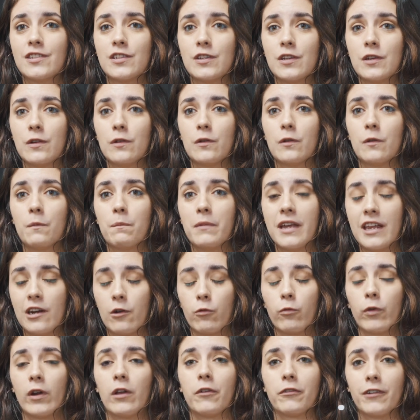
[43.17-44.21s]
to be in
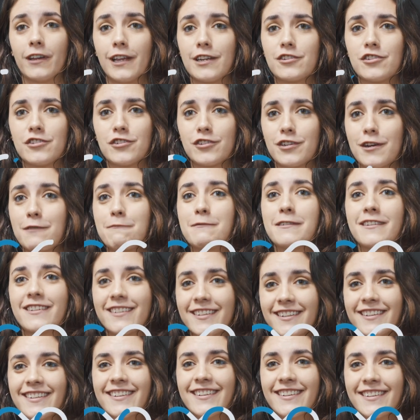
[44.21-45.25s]
a real
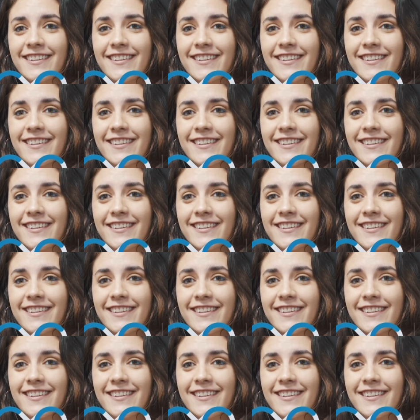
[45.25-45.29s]
relationship.